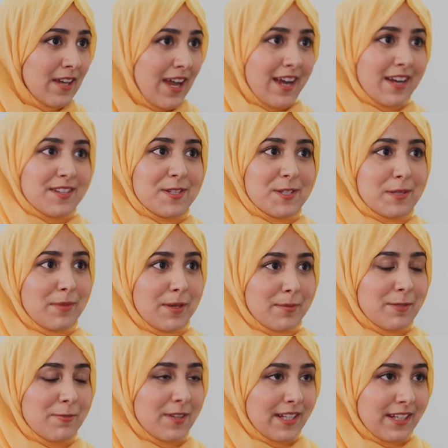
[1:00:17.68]
anxious you might
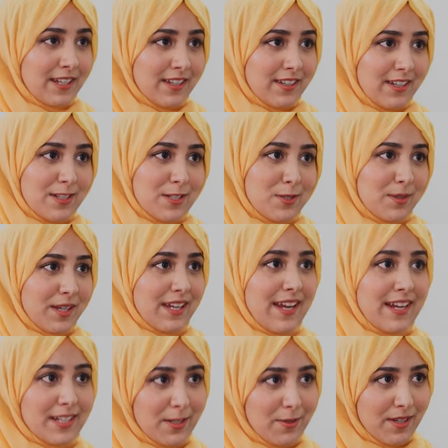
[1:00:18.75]
be feeling, and doing it
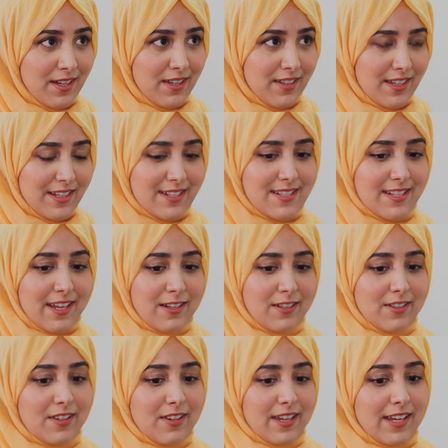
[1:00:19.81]
anyway, and say,
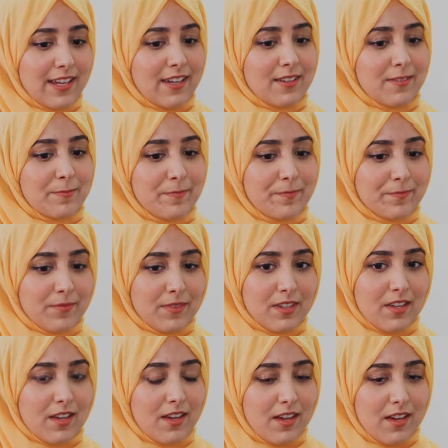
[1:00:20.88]
look, okay,
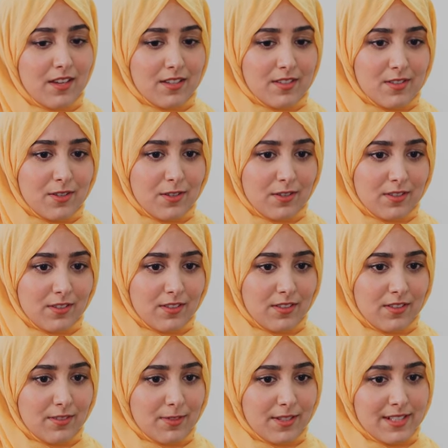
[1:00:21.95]
so
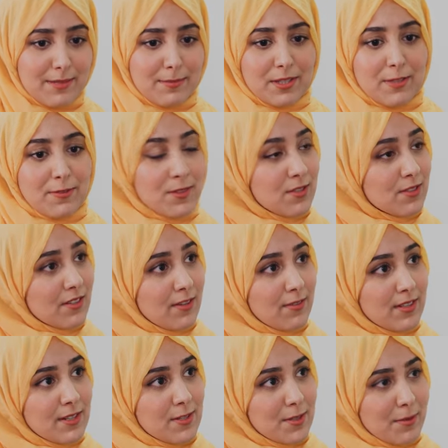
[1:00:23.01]
for example, if you do have a
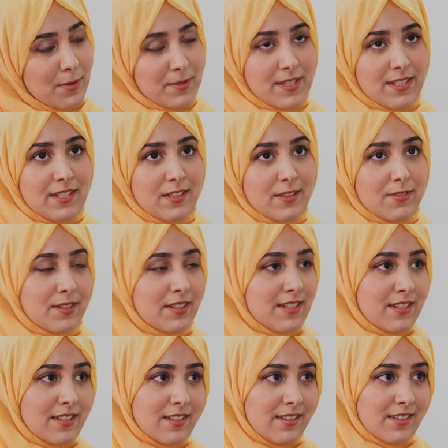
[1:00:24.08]
relationship with OCD, if you're
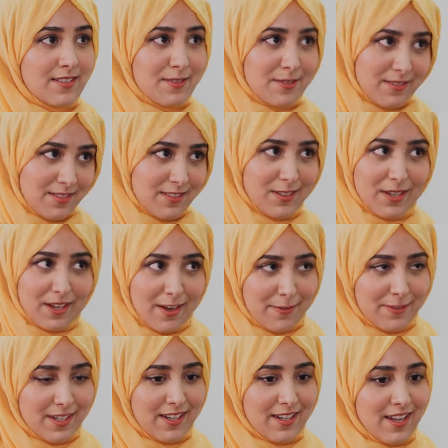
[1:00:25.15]
listening to this and you
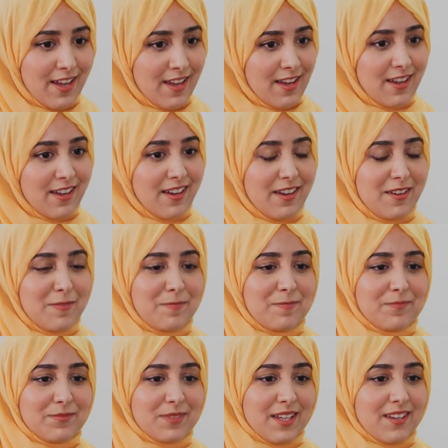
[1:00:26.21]
have that,
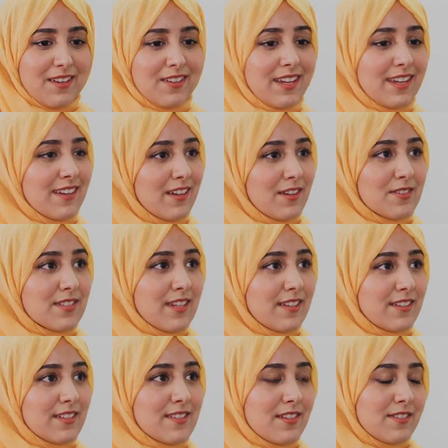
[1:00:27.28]
like, okay, I'll stay in
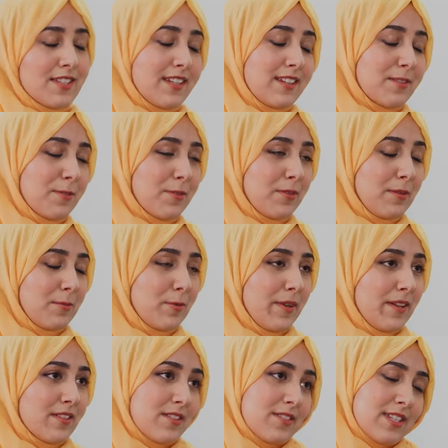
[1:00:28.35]
this for 3 more
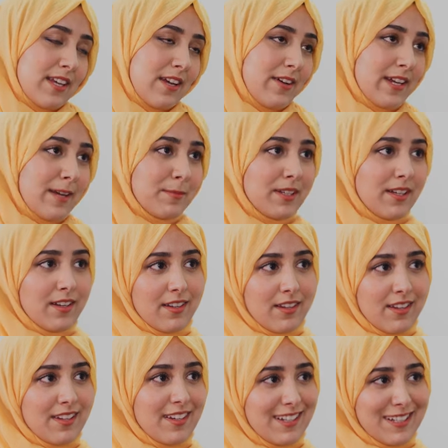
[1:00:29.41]
months, I'll see how I am then,
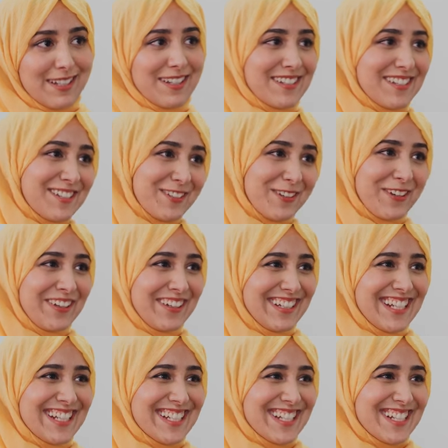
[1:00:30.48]
and then I'll just go
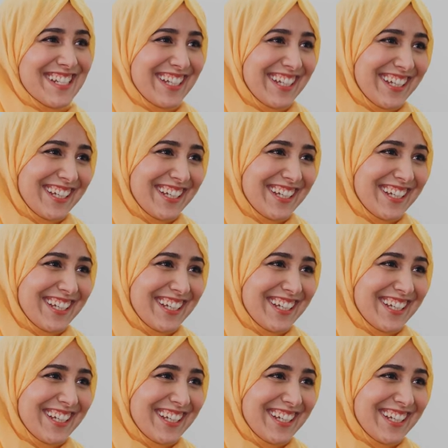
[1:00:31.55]
and just